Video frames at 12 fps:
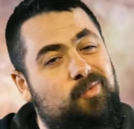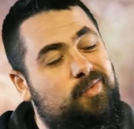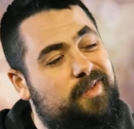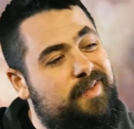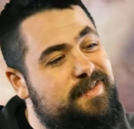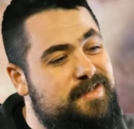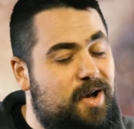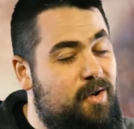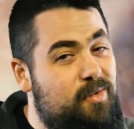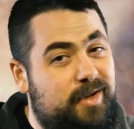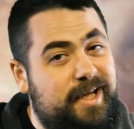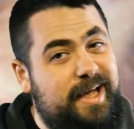is
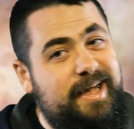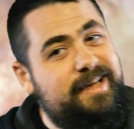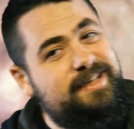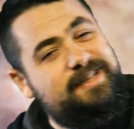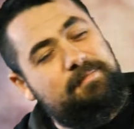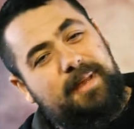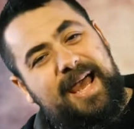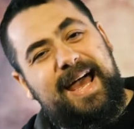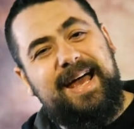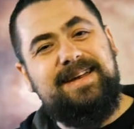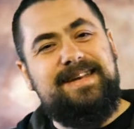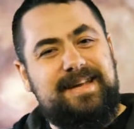okay to
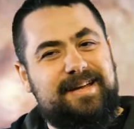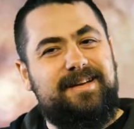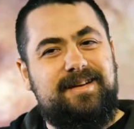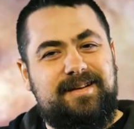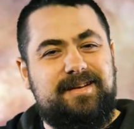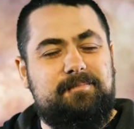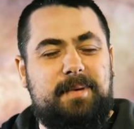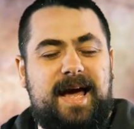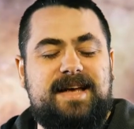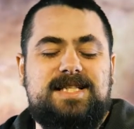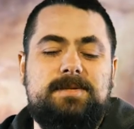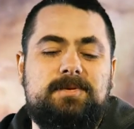bad to
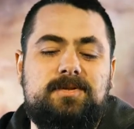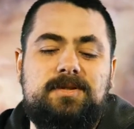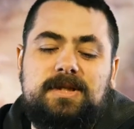passable.